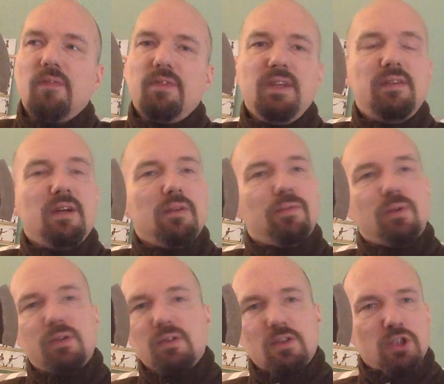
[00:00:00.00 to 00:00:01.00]
These are
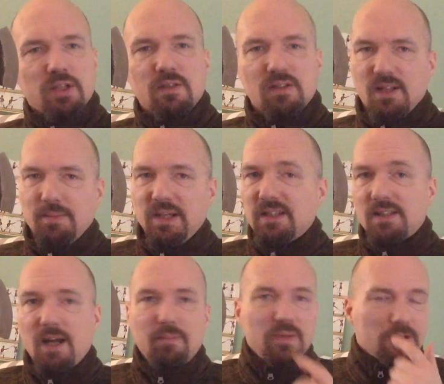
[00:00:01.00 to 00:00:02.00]
first just some
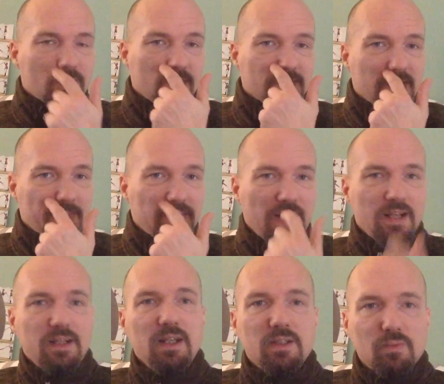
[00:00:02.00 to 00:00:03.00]
examples of some
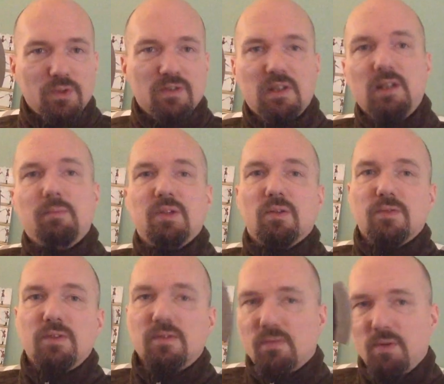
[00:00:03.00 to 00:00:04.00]
techniques with a little bit of
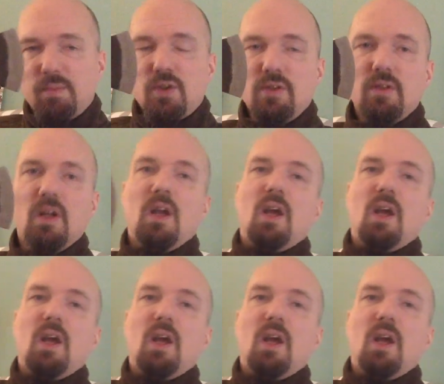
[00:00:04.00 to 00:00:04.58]
description,